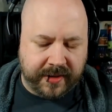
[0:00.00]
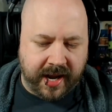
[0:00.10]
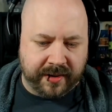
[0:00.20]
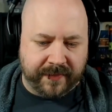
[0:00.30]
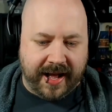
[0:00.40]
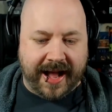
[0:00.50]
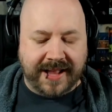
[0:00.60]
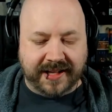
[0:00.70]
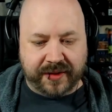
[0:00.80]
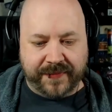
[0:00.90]
kind of
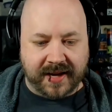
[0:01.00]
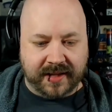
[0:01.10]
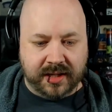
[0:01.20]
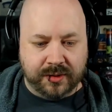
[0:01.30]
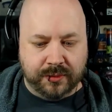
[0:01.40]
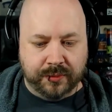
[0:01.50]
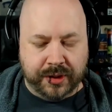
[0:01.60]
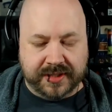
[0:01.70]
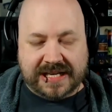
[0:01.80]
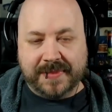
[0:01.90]
highlight the fact that
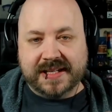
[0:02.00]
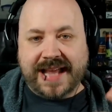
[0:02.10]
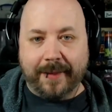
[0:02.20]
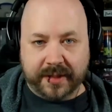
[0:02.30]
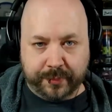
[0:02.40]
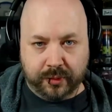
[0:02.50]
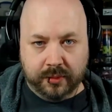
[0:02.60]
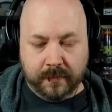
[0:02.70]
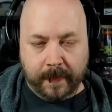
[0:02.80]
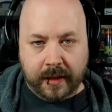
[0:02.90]
your team is
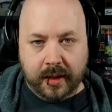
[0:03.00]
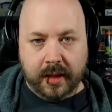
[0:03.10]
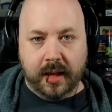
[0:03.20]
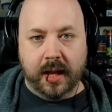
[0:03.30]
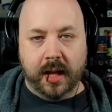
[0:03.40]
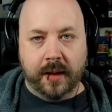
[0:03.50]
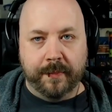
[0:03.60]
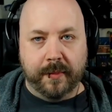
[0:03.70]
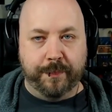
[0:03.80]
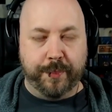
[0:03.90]
adaptable,
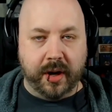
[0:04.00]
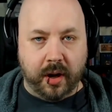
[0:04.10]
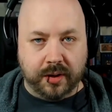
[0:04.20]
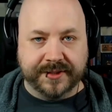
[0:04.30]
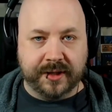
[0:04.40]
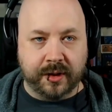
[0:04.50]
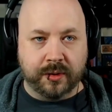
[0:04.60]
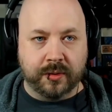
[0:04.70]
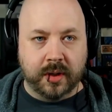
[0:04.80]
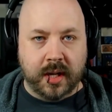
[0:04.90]
but
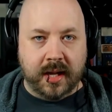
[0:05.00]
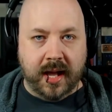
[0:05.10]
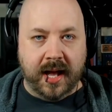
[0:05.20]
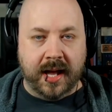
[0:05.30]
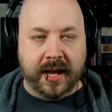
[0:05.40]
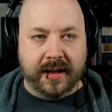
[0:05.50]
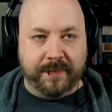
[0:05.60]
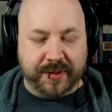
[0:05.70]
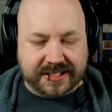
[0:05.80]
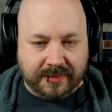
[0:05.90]
also
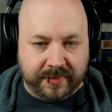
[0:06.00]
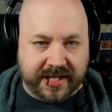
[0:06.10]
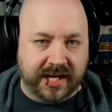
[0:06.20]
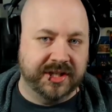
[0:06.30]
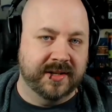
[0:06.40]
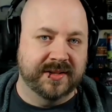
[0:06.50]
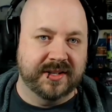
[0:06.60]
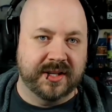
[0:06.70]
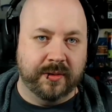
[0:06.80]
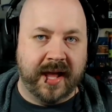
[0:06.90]
put some
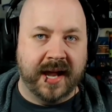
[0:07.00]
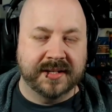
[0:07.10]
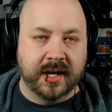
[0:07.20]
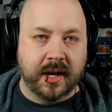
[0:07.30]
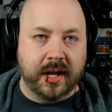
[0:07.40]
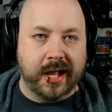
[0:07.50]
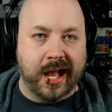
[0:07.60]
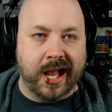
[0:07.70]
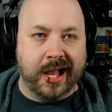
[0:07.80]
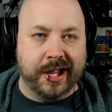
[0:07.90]
limitations so that
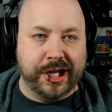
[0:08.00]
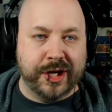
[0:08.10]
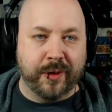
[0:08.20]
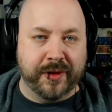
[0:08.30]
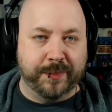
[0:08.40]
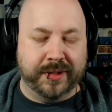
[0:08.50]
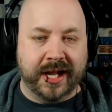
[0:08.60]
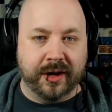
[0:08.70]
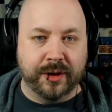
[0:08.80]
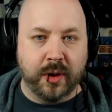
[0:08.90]
the
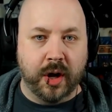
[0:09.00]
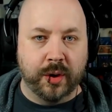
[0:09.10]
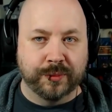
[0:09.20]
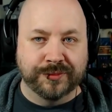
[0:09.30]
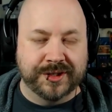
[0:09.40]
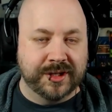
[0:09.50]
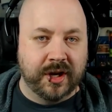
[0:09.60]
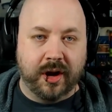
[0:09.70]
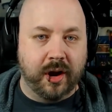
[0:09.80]
player who owns